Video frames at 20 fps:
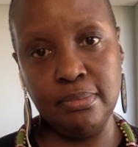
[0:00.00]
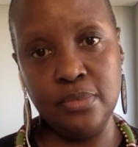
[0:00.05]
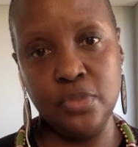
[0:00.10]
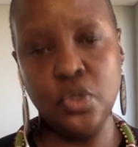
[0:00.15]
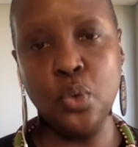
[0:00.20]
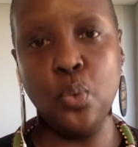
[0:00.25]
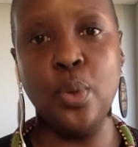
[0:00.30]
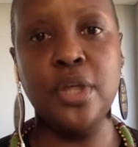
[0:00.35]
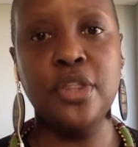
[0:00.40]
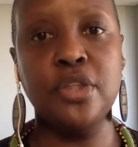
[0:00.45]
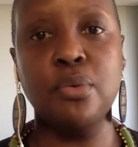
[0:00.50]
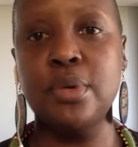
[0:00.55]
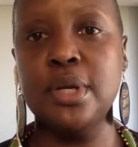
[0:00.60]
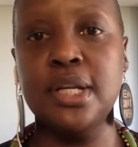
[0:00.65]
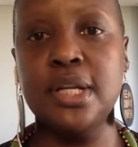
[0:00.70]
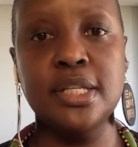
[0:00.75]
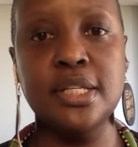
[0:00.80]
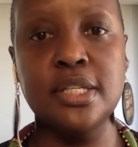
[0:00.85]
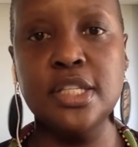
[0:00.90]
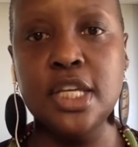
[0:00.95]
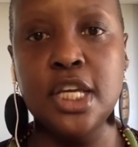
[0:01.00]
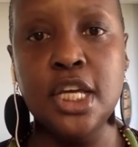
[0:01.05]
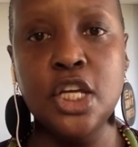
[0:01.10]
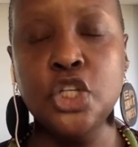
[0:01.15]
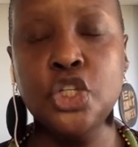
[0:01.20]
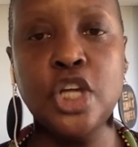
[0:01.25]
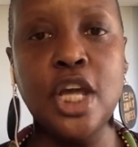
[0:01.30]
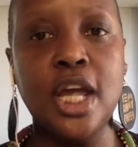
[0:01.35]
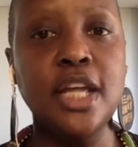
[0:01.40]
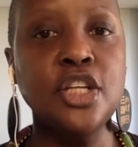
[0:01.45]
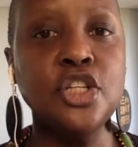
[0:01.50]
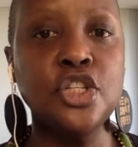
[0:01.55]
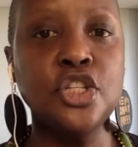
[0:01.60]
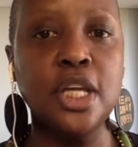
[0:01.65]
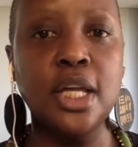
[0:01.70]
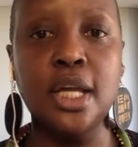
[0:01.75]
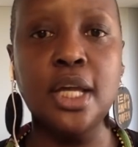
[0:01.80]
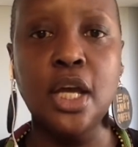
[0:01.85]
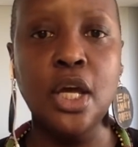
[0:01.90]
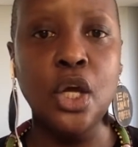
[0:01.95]
So, whether it is
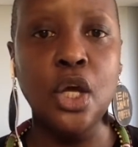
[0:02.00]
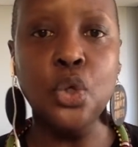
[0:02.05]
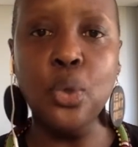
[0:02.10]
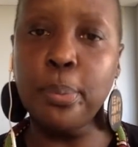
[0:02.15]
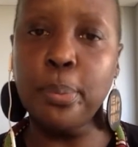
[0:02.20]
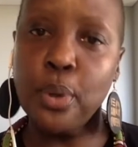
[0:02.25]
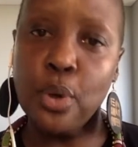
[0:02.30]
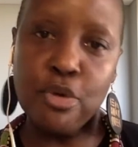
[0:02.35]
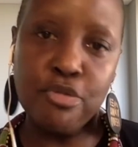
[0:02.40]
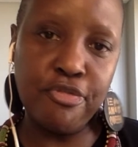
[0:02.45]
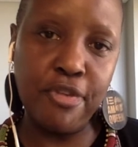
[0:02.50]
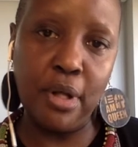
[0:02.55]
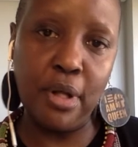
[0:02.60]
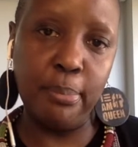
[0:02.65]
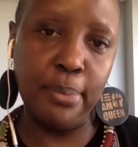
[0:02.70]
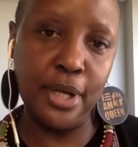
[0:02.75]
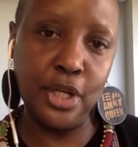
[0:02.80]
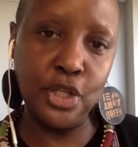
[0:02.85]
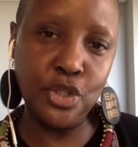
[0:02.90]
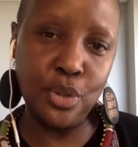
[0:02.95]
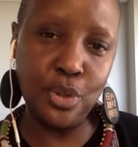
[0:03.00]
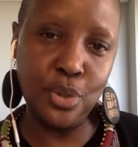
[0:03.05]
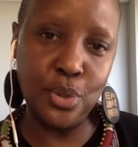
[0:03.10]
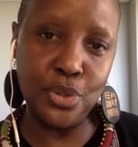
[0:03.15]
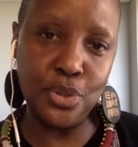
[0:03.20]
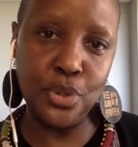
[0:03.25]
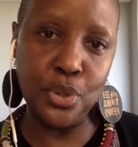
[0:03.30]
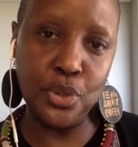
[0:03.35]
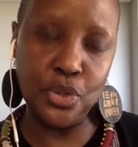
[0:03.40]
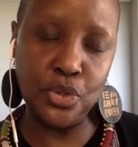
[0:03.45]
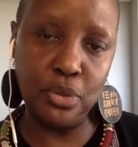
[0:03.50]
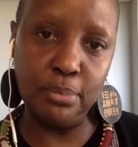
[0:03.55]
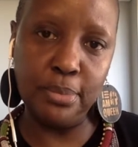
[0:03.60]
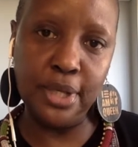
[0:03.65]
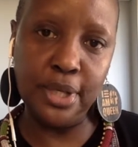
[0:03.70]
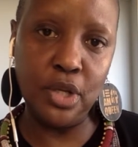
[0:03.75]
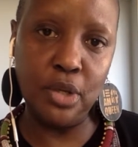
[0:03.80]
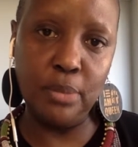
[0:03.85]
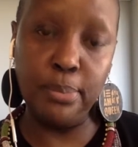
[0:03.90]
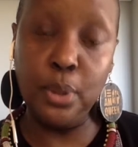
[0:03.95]
changing your profile picture on your social
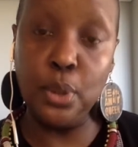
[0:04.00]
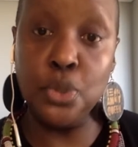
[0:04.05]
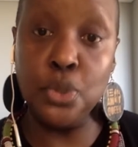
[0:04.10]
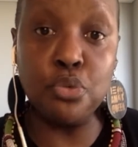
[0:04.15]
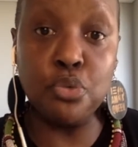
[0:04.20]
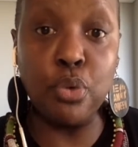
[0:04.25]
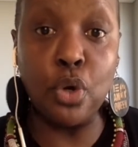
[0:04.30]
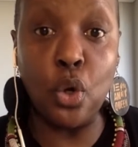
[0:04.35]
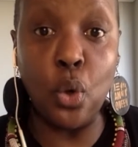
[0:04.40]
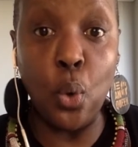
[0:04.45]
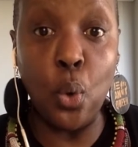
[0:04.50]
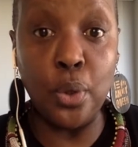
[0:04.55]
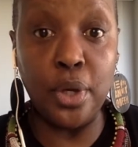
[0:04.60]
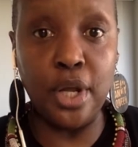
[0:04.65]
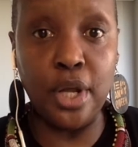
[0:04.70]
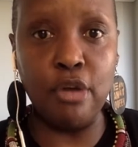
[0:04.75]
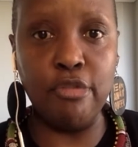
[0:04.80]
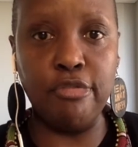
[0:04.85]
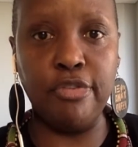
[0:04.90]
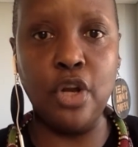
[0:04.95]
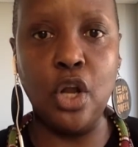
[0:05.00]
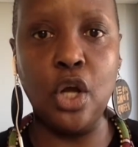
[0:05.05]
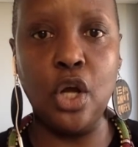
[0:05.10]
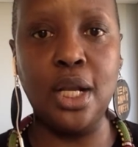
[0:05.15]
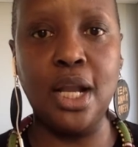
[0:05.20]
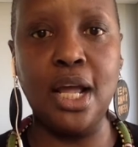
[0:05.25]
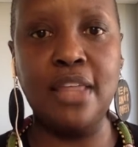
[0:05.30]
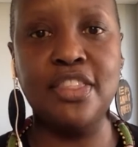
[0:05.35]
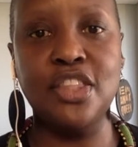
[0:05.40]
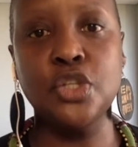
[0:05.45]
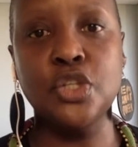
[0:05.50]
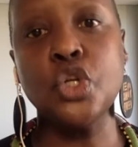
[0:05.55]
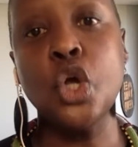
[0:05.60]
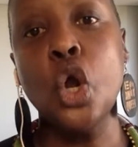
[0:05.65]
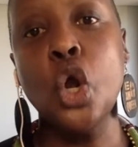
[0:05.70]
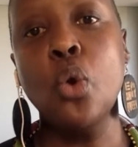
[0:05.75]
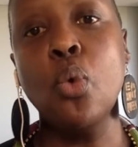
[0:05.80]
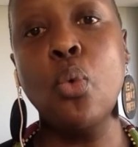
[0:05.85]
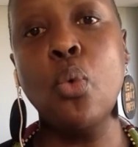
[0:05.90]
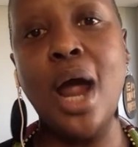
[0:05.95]
media post, recording a vlog like this,
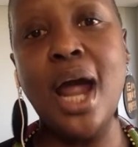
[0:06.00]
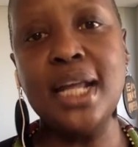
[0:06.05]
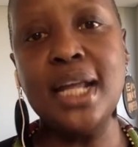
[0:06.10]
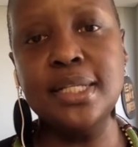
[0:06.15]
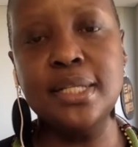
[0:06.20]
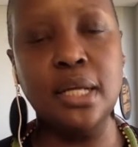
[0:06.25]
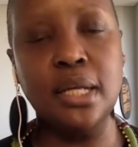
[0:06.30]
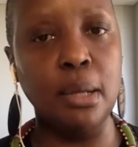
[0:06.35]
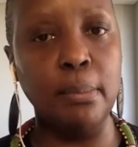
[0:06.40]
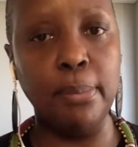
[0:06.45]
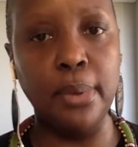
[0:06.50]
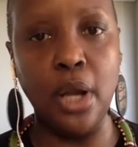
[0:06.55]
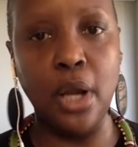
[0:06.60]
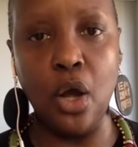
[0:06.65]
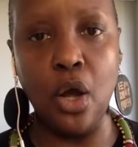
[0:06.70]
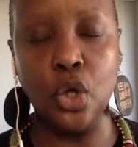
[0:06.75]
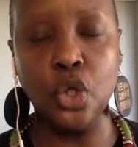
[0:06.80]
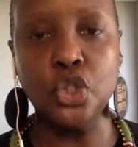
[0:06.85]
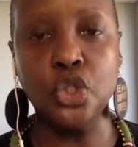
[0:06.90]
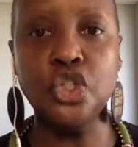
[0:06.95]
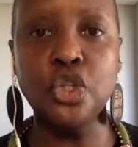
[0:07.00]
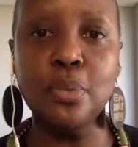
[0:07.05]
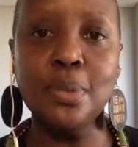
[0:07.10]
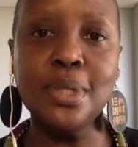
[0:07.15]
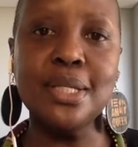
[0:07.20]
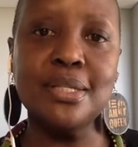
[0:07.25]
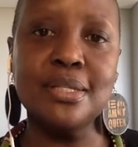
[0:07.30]
writing a blog, doing